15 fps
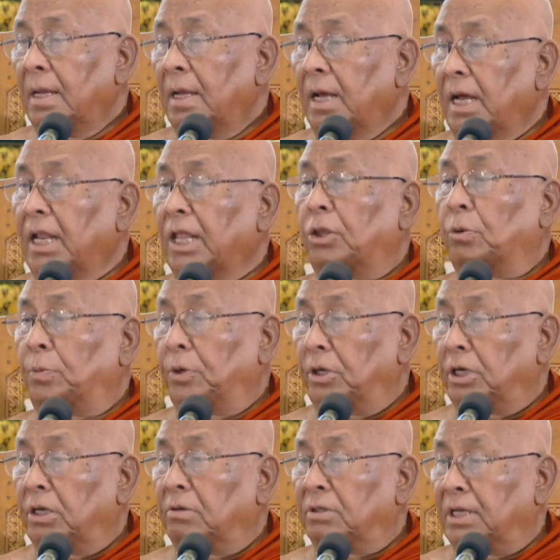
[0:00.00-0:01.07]
And the Bureau
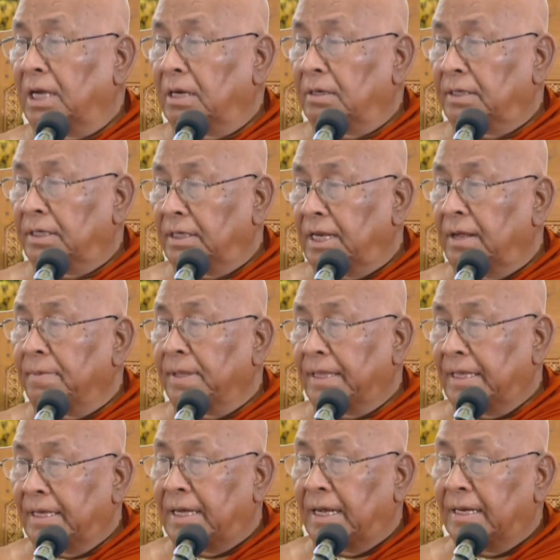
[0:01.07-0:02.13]
Usago, the Dame and
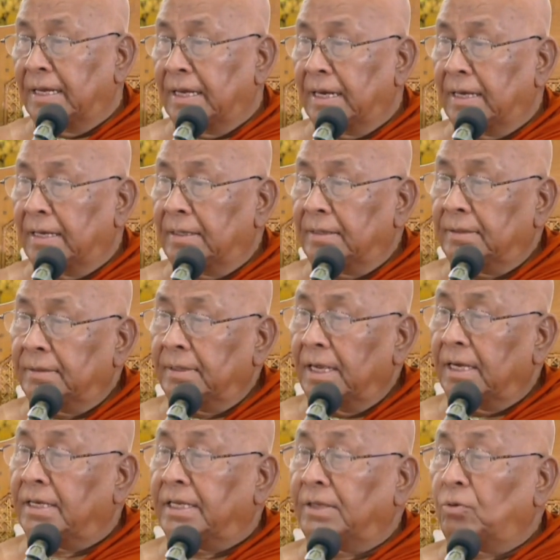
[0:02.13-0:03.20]
the Candida. A
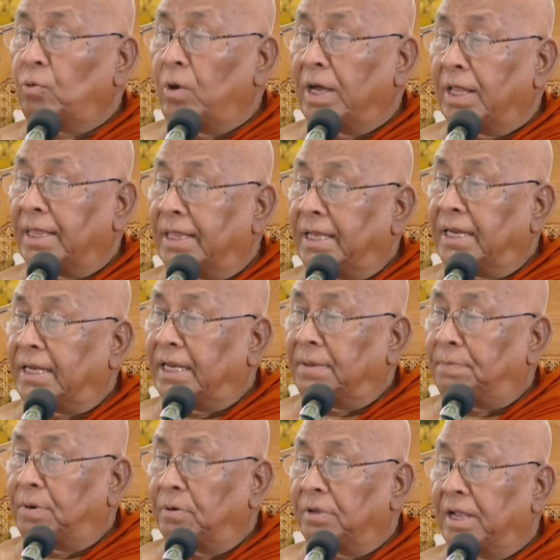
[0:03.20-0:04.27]
deep one, they
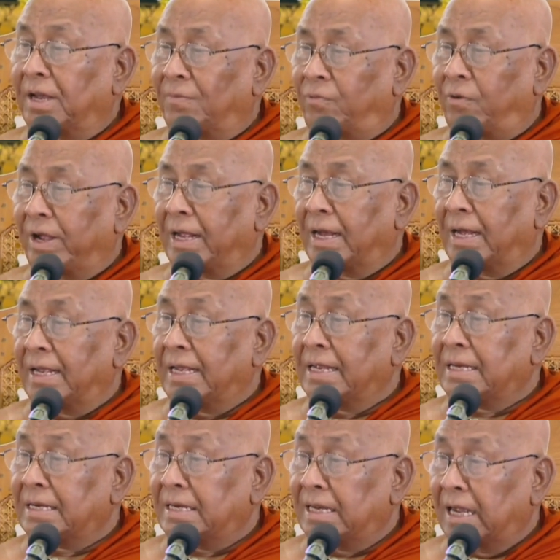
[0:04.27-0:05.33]
depot a point,
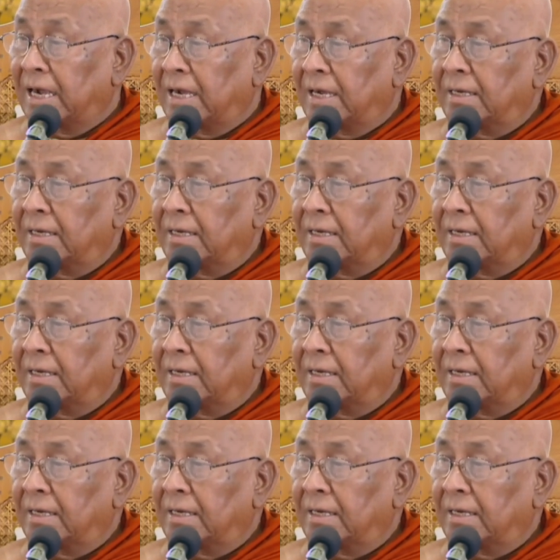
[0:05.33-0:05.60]
India.